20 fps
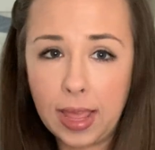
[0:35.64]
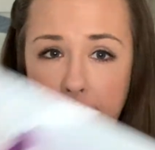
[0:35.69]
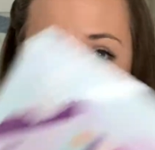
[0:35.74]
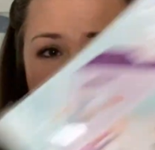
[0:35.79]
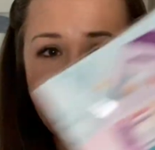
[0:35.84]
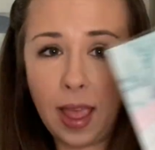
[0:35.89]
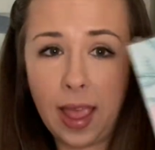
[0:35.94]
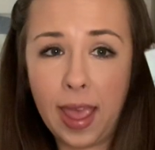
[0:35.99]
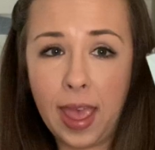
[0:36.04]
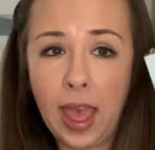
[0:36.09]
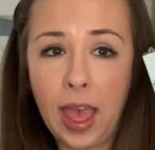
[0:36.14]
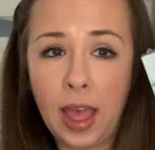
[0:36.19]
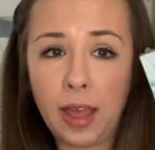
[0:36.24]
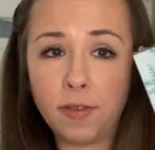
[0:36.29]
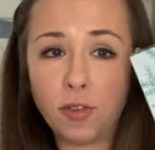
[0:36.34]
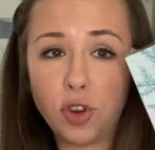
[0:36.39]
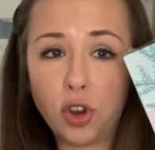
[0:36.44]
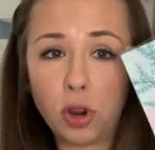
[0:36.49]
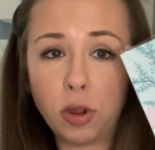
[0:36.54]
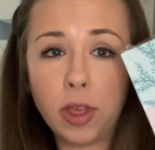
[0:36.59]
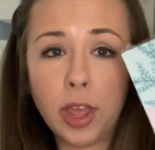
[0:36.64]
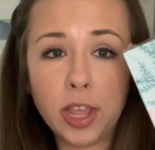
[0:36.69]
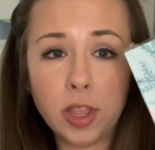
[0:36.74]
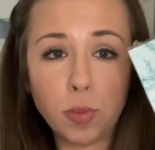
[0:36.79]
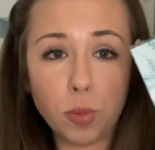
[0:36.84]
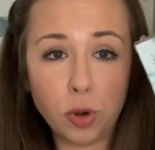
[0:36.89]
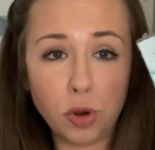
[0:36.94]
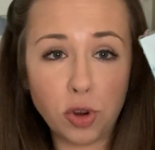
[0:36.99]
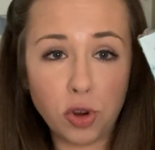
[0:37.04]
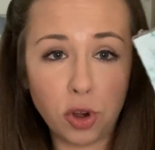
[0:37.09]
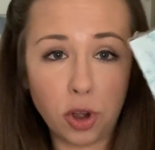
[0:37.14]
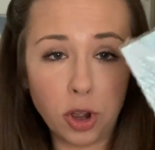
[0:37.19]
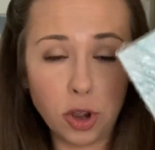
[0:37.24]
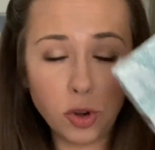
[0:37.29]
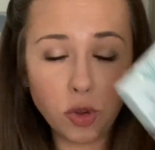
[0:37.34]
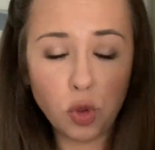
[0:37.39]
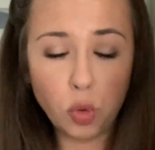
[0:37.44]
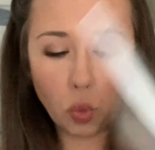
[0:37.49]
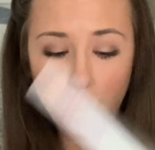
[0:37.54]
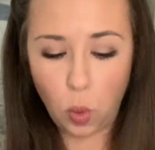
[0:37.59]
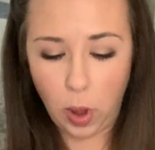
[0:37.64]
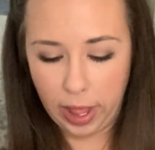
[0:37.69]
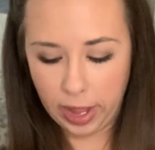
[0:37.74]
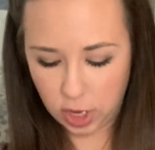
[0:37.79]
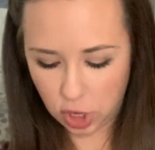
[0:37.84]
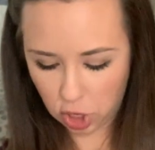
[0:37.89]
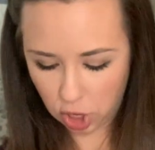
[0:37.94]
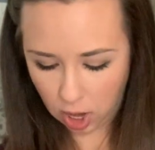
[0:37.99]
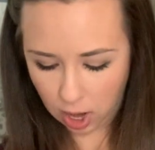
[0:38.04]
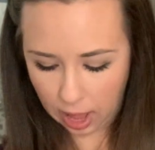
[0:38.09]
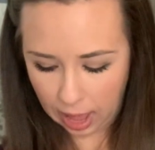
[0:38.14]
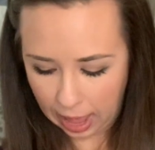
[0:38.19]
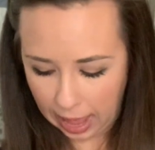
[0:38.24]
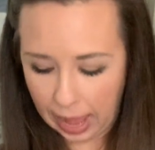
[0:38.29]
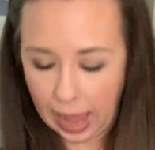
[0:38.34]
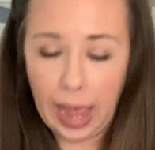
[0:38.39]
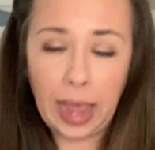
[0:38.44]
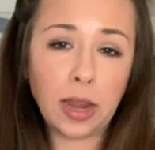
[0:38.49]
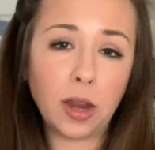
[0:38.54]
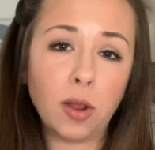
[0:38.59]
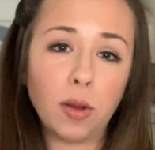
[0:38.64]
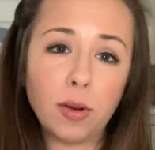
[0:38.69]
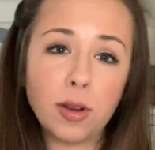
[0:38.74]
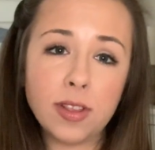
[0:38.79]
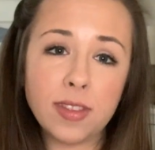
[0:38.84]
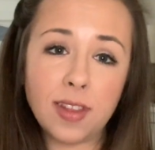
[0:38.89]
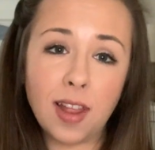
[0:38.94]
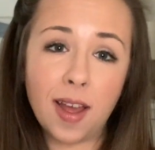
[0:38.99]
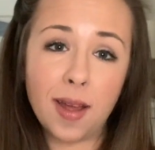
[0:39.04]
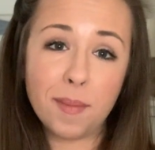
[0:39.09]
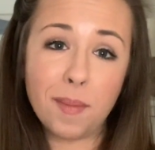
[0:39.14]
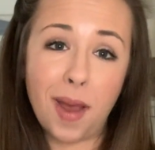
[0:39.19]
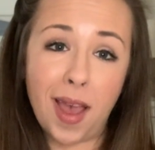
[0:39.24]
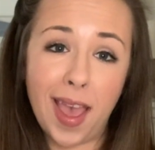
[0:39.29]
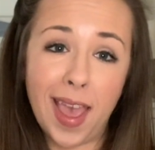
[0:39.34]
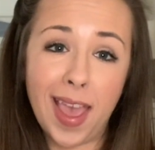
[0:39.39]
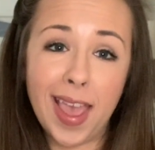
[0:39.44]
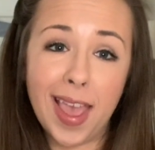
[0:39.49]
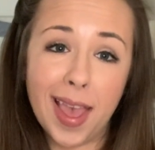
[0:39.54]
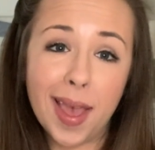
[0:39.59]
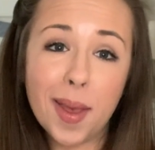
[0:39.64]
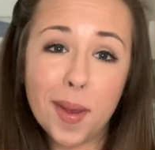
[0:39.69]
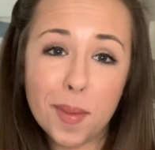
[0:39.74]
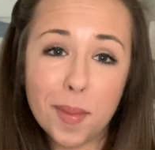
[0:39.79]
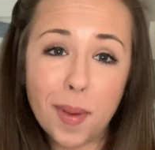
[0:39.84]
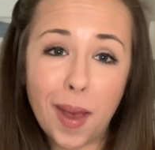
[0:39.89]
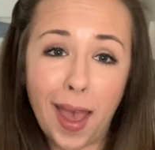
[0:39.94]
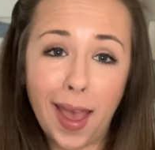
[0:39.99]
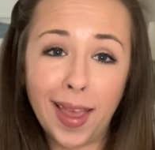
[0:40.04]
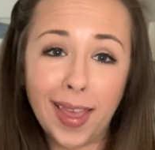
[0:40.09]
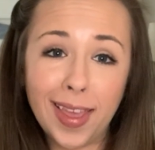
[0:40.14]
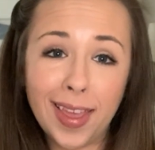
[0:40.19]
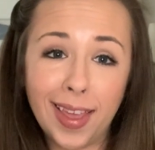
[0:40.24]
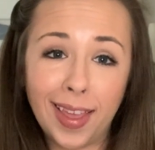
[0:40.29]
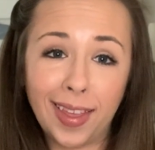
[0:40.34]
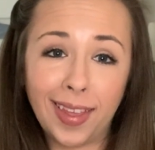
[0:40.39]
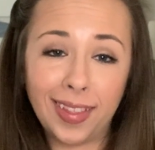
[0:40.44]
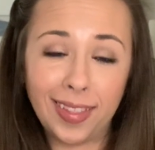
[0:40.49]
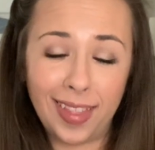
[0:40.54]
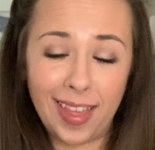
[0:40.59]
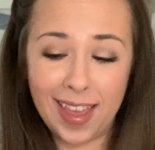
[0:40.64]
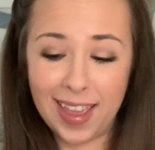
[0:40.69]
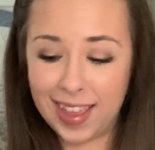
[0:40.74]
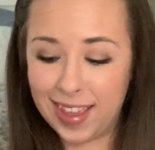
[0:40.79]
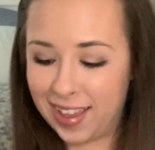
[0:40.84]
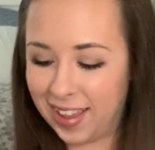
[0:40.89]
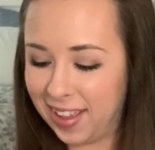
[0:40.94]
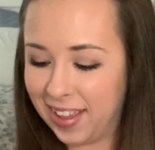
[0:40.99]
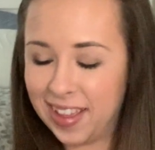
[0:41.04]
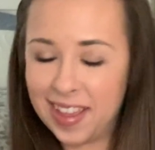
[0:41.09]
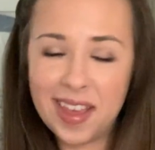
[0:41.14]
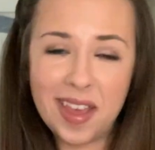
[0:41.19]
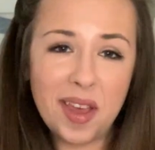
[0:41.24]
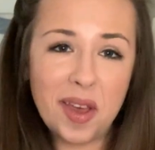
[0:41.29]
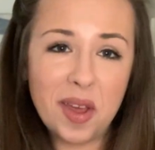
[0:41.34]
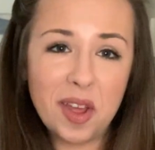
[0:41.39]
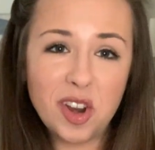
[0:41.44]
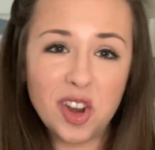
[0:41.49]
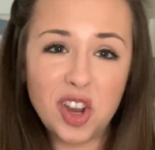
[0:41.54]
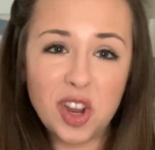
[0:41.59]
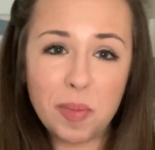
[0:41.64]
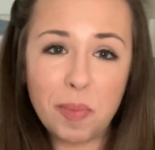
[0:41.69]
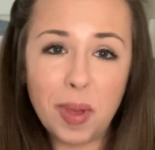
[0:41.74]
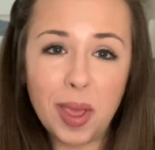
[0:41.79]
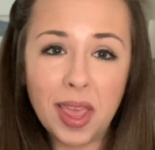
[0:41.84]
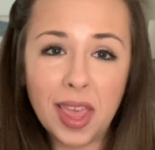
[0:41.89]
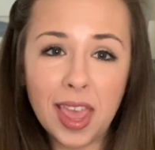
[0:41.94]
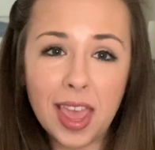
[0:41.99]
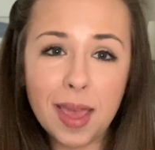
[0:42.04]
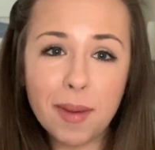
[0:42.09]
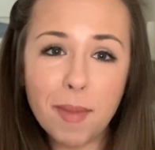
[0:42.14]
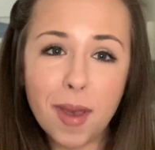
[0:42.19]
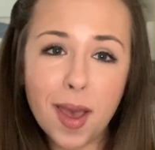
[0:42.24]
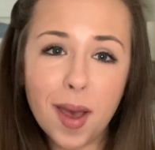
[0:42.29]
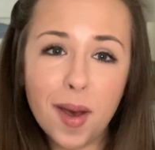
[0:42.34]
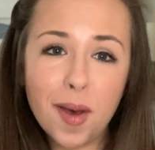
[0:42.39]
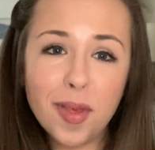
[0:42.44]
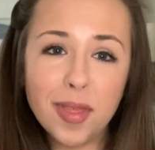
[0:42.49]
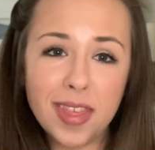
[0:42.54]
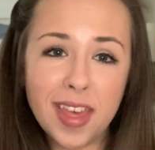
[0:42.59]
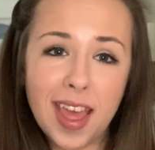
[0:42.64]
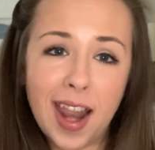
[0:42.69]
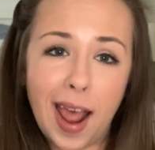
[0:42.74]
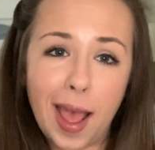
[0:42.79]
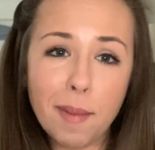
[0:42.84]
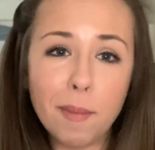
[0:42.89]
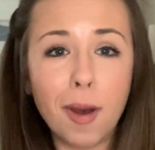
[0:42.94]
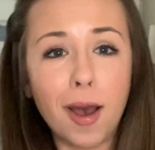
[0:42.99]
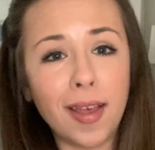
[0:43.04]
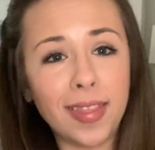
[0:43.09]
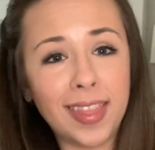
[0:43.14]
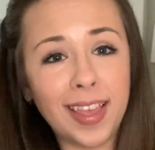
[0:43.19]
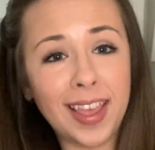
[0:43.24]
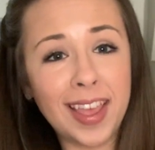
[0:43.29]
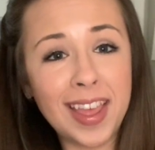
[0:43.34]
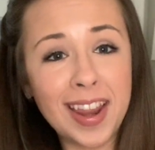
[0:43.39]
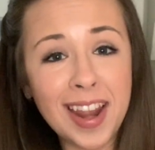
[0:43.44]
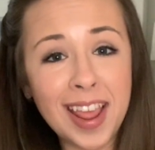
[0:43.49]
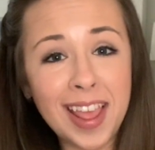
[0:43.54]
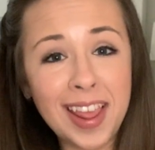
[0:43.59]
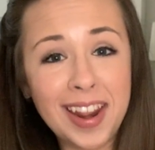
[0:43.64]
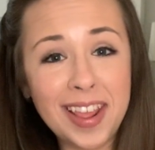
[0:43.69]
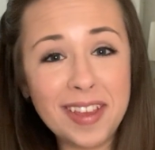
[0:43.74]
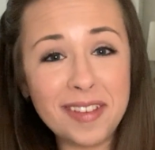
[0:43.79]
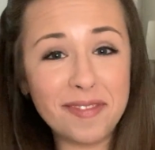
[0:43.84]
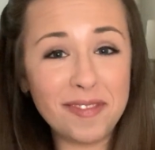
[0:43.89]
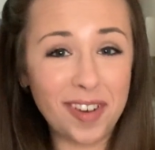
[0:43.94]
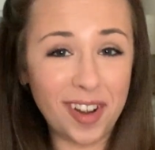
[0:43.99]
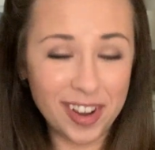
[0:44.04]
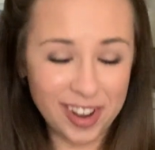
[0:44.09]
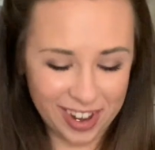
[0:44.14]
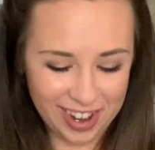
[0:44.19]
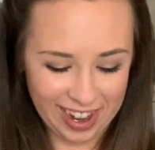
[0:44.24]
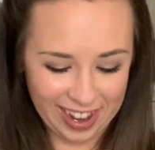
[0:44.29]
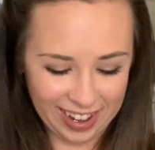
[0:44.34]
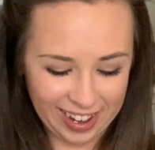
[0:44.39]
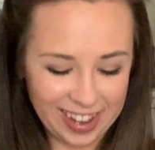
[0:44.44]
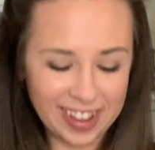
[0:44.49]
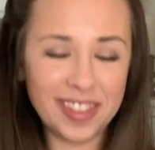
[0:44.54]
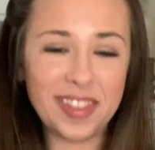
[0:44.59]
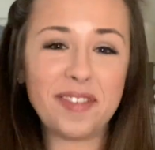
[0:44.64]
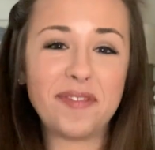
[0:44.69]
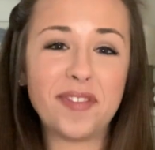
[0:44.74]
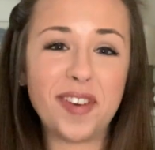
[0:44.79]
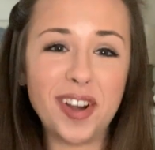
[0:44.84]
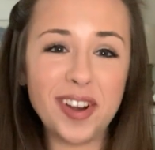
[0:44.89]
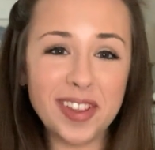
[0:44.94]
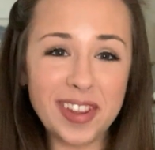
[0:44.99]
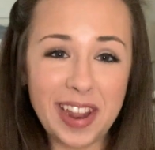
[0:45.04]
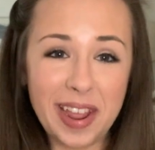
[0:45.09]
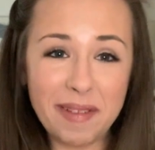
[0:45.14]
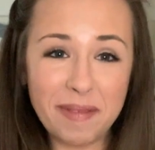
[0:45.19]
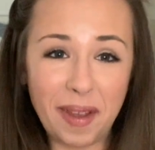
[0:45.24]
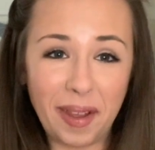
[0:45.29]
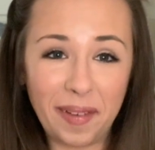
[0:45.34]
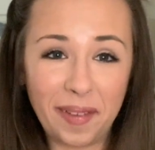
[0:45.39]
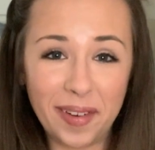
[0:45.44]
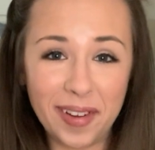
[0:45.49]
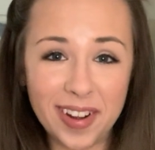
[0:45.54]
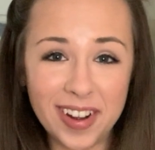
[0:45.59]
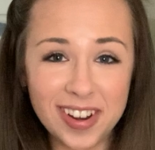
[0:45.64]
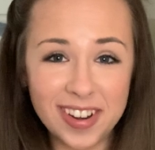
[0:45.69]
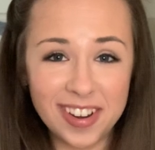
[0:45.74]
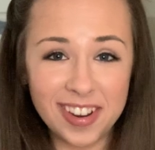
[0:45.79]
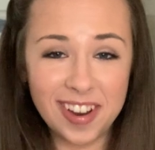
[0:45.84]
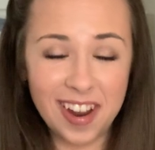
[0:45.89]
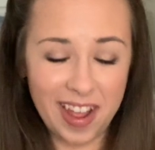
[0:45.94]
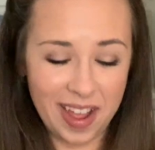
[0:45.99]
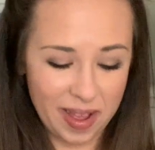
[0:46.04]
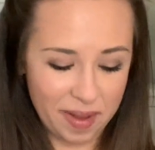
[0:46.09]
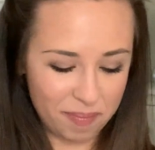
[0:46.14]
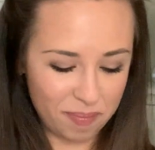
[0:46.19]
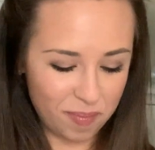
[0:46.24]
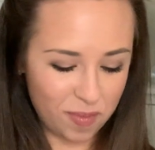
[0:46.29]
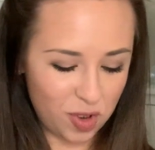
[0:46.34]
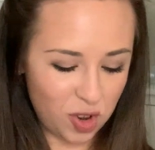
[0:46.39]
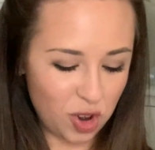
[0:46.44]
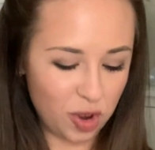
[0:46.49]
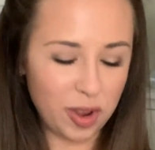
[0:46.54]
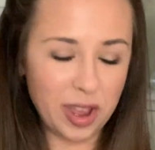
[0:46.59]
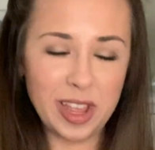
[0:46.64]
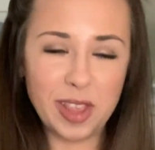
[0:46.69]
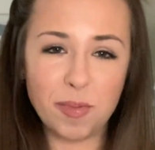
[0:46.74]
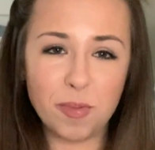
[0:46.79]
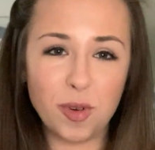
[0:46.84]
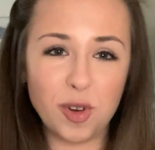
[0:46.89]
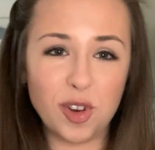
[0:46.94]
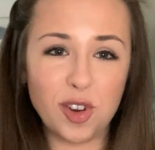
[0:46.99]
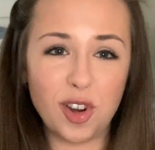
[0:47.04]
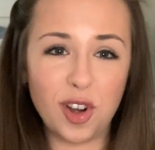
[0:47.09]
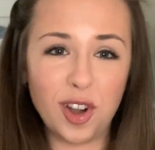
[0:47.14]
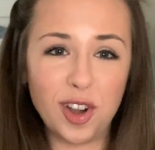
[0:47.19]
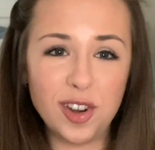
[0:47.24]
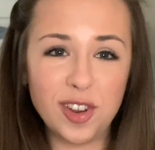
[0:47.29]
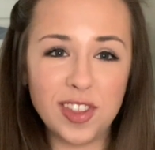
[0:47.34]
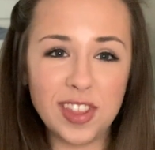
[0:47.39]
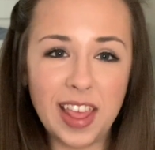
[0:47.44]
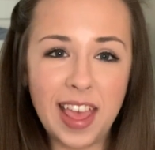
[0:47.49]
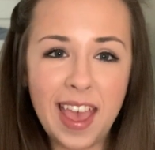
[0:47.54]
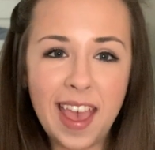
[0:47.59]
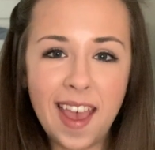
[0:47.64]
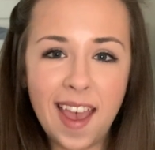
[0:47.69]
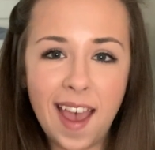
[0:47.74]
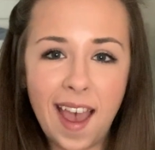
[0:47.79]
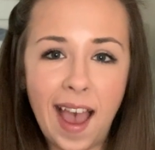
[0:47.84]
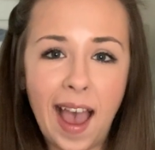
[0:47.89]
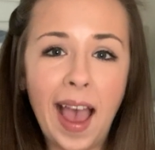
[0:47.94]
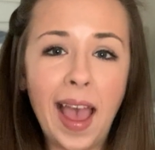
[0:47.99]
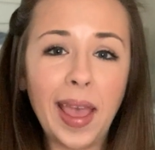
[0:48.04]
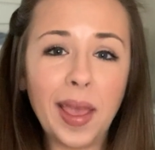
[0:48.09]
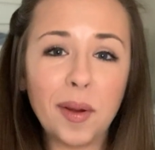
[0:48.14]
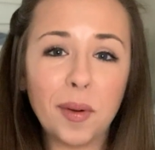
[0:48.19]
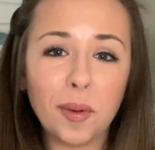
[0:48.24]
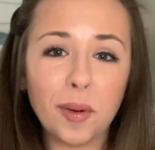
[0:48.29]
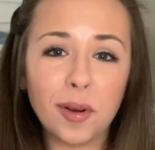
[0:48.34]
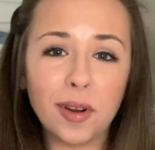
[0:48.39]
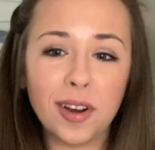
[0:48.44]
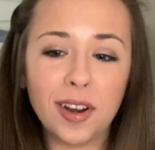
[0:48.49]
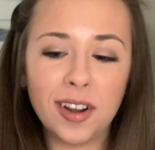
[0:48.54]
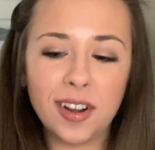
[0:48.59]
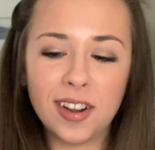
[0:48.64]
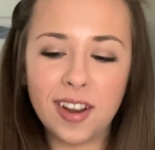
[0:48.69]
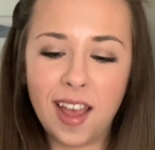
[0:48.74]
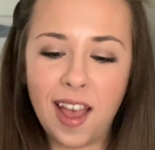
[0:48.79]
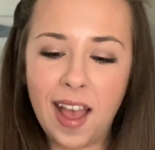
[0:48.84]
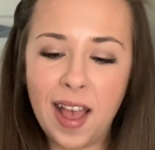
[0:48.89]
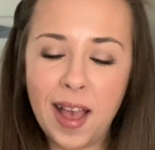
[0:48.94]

is I have showcase brochures, which I noticed on my packing, shipping email that I bought the Canadian version, because the first time I ordered showcase brochures, I ordered